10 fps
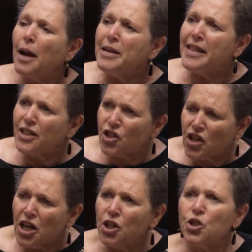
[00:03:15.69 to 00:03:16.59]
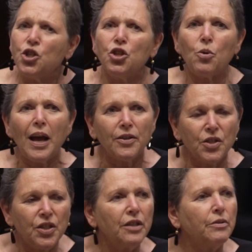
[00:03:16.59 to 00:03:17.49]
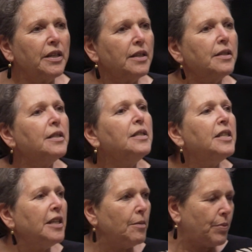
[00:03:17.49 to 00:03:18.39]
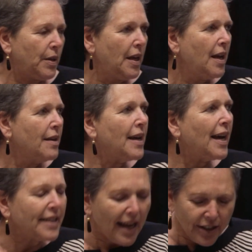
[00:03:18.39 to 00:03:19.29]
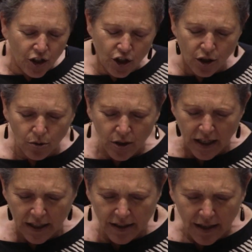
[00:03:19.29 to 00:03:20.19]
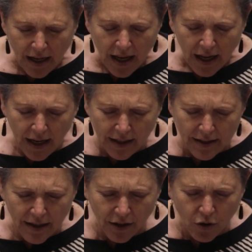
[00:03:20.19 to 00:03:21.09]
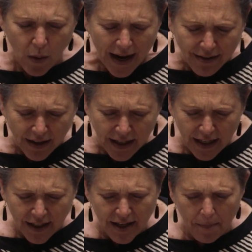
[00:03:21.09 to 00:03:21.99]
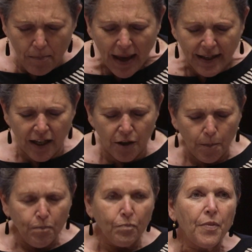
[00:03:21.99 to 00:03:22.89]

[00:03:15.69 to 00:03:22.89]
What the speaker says: I mean, that tells you how serious and deep that attitude is and the way that it is embedded.